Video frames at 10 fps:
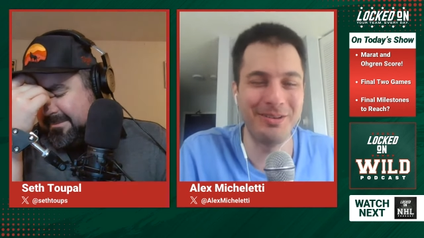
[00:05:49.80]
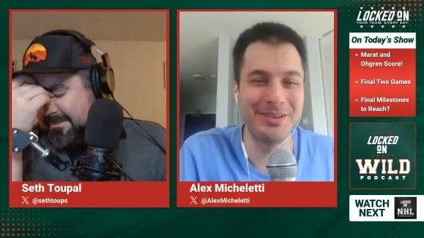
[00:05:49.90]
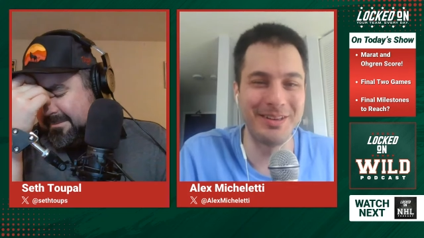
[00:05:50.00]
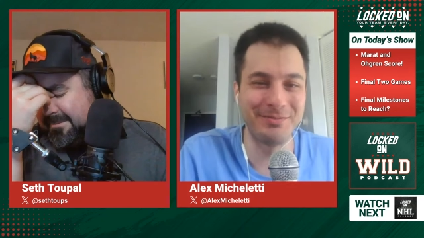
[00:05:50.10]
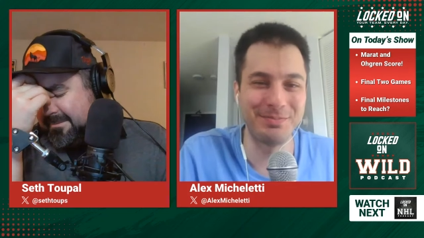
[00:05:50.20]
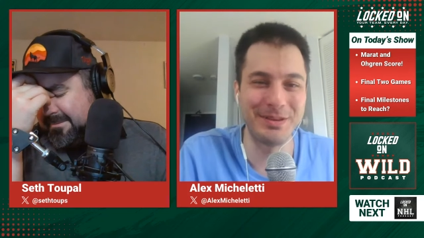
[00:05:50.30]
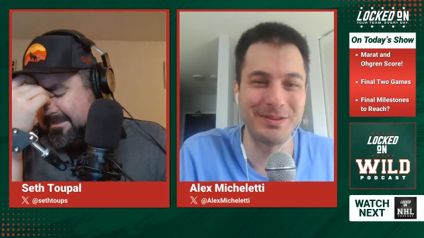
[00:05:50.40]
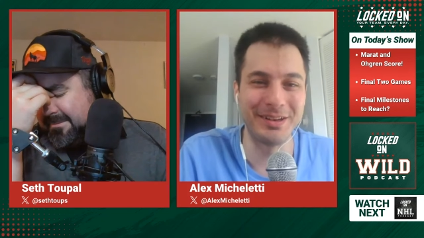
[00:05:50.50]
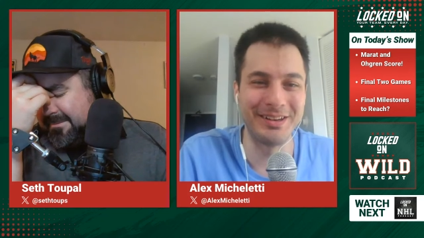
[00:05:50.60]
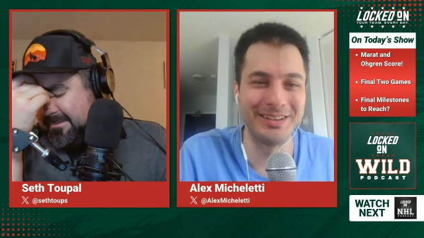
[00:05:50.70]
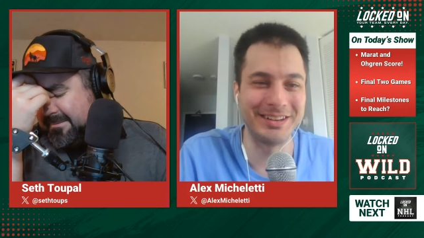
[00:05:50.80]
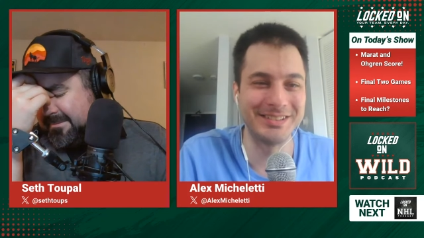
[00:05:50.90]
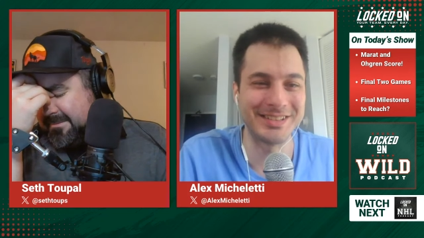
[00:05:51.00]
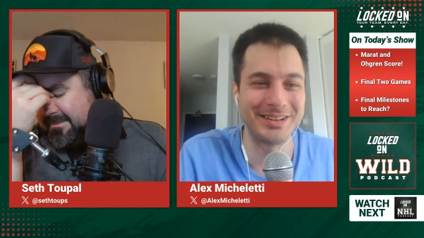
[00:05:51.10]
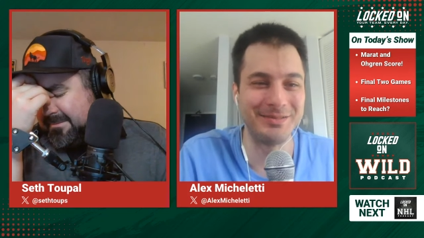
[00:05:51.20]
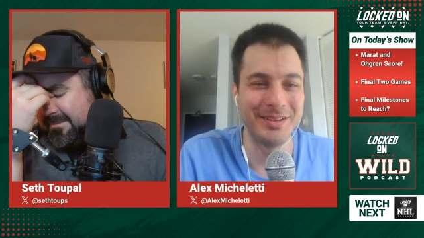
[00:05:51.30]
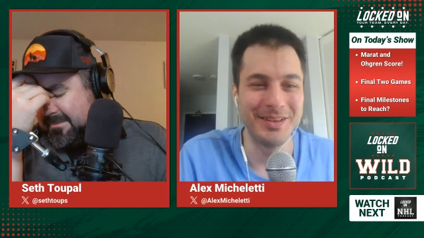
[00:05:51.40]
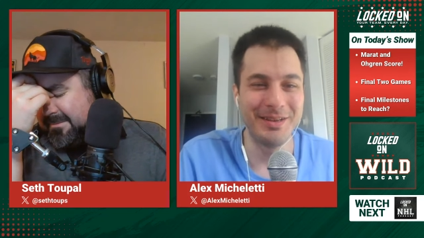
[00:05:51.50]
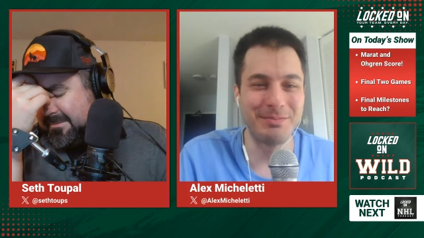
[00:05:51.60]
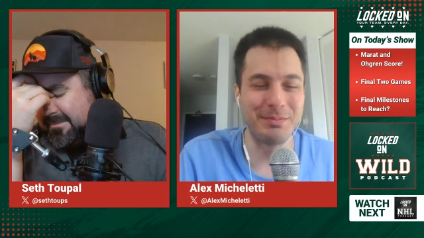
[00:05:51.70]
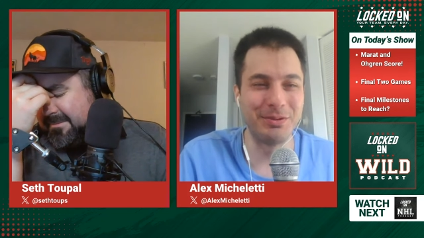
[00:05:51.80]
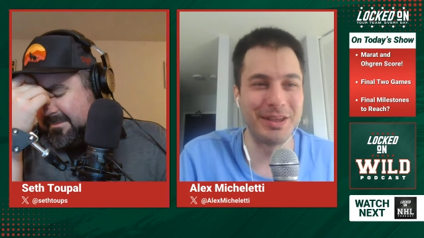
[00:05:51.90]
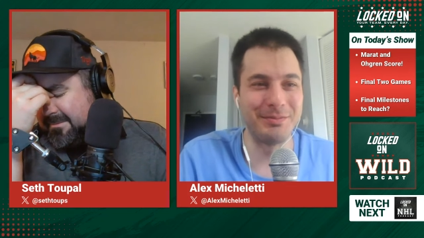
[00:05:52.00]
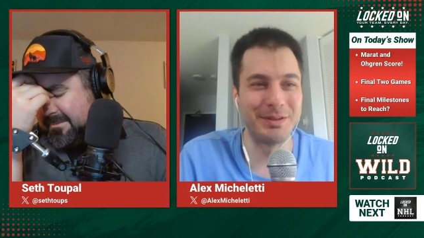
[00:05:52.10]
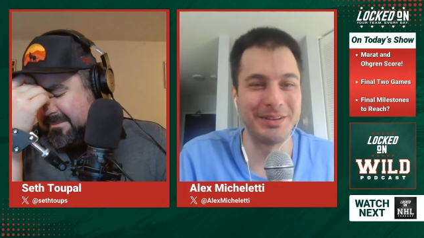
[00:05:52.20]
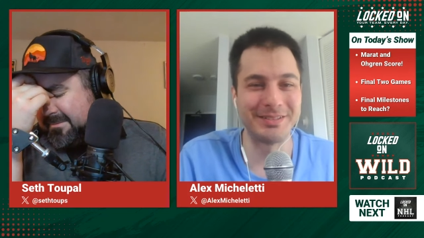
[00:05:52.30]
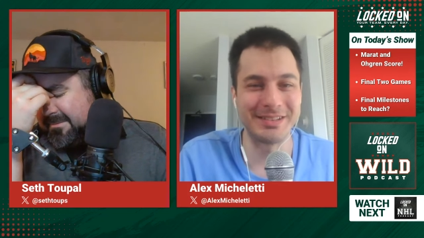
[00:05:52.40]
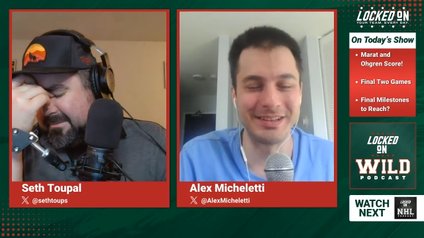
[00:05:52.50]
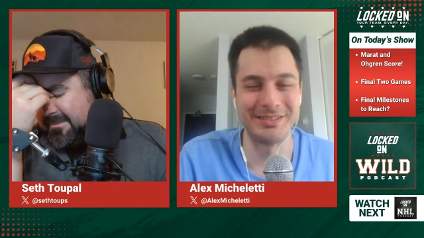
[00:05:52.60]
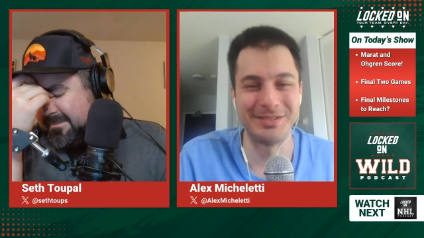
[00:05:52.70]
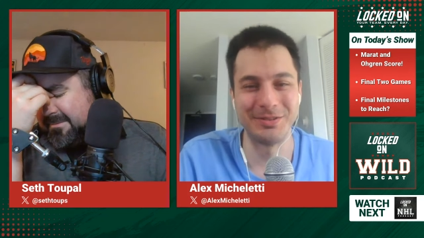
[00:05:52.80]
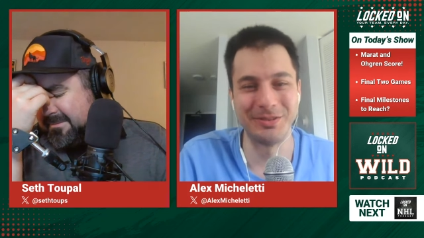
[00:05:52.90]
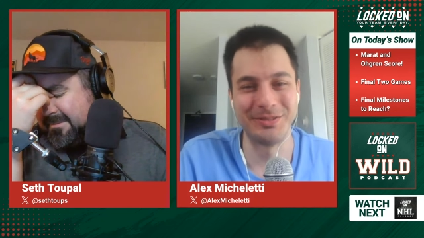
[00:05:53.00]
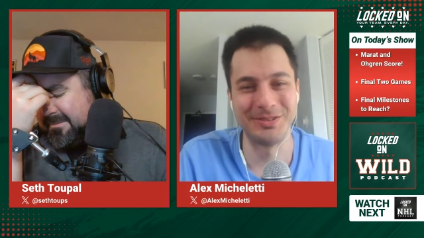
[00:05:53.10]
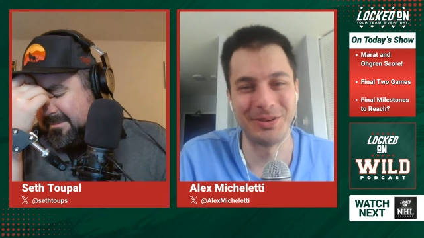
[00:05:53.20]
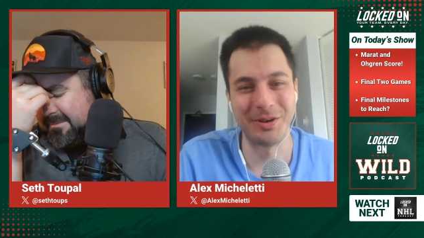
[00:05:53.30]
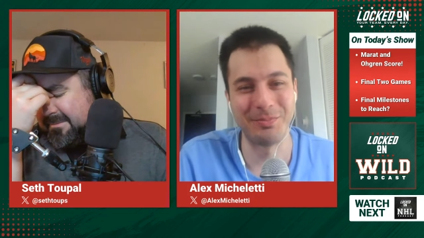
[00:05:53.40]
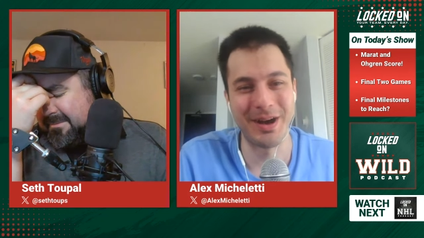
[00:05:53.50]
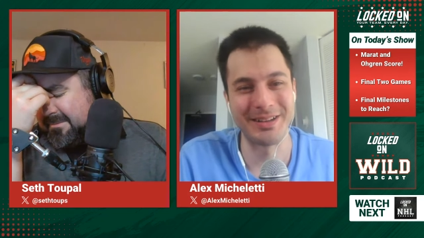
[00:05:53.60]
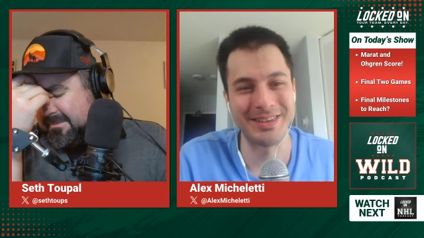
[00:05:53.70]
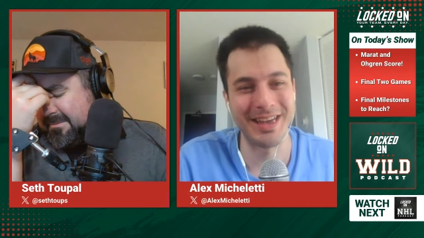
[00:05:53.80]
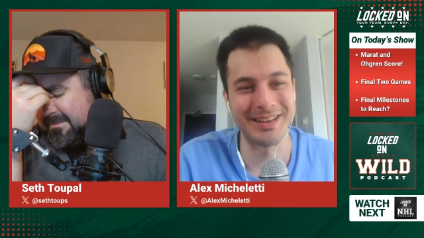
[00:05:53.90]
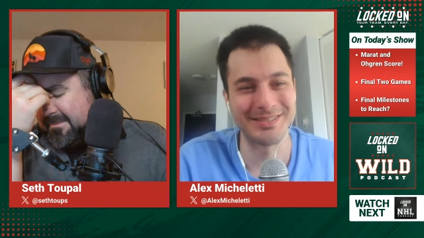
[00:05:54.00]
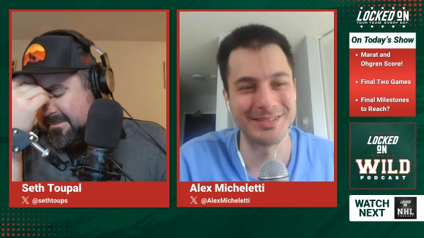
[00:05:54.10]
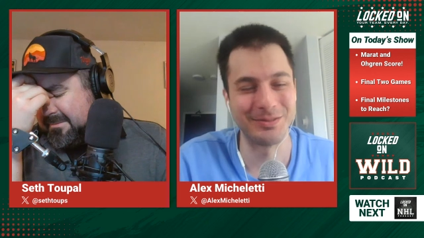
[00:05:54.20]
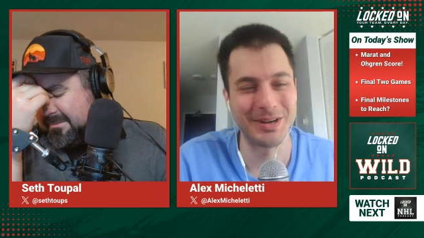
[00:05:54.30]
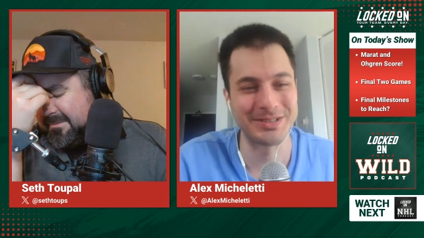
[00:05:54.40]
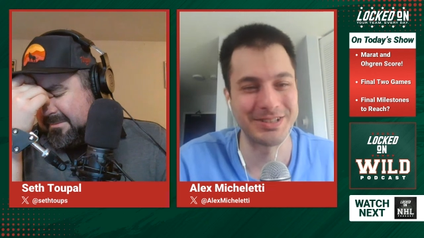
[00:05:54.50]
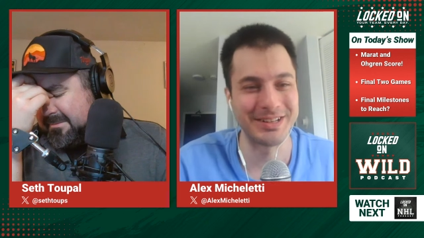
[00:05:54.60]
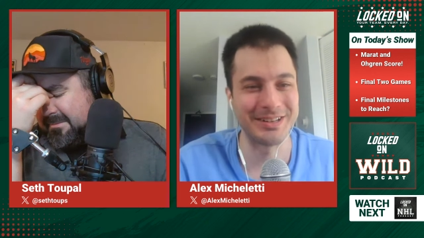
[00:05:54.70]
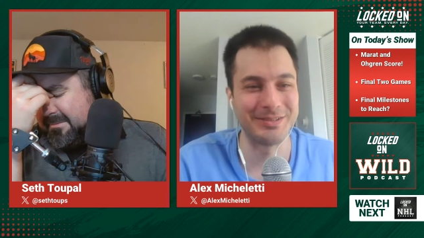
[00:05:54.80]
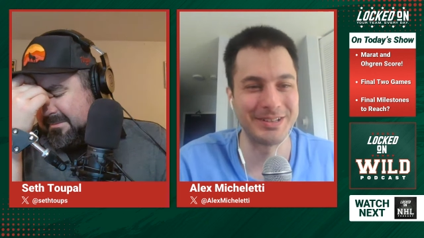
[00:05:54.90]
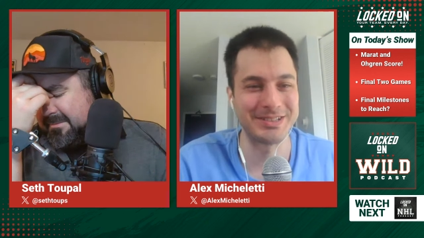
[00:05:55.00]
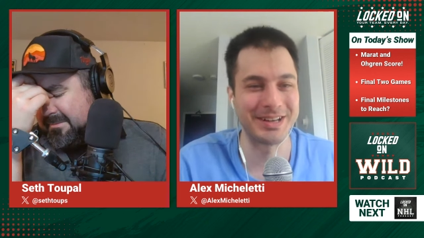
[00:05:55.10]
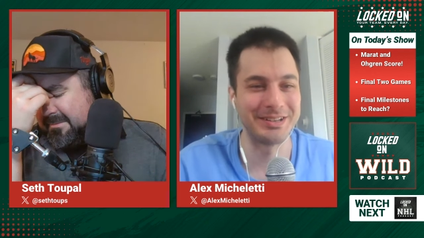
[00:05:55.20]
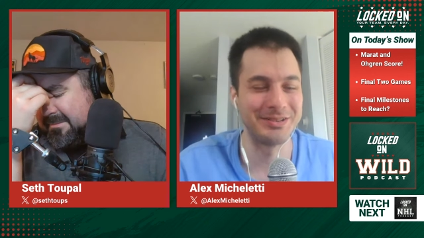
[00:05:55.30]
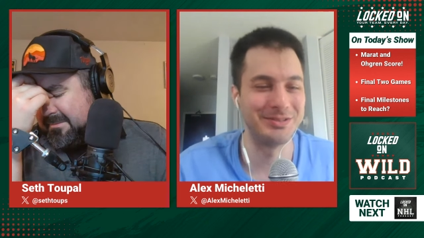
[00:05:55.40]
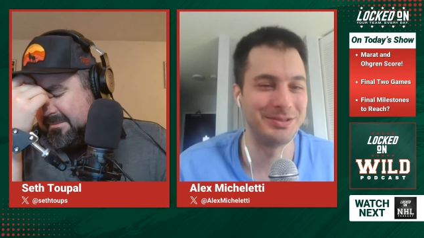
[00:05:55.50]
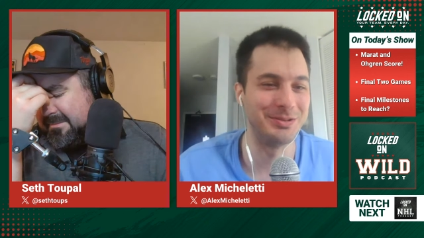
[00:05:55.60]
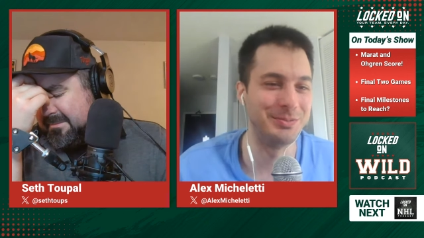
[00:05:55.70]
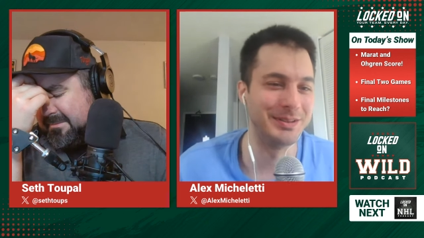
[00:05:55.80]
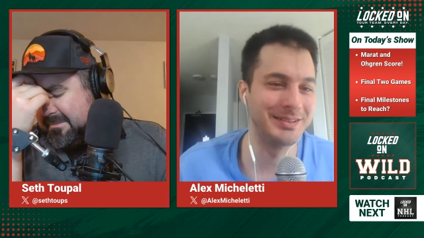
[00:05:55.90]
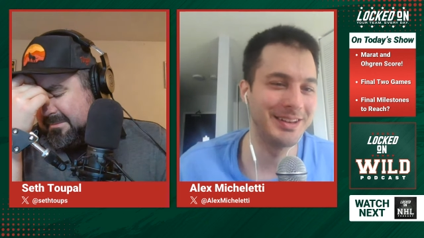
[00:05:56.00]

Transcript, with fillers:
Speaker 1: If he, uh, like you said, people that have been listening to to our podcasts and watching watching on YouTube, and